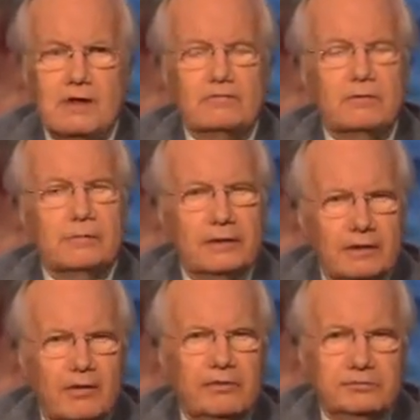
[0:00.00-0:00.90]
from the
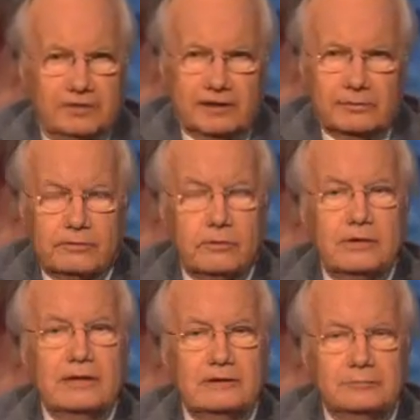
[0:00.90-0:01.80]
health sector
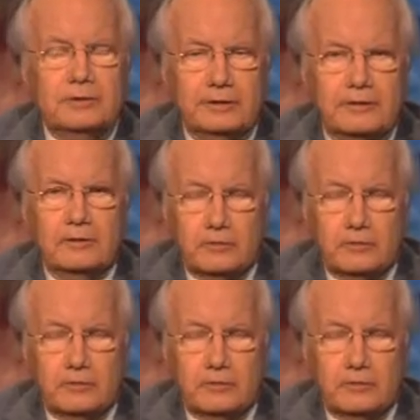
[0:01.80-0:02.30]
during his political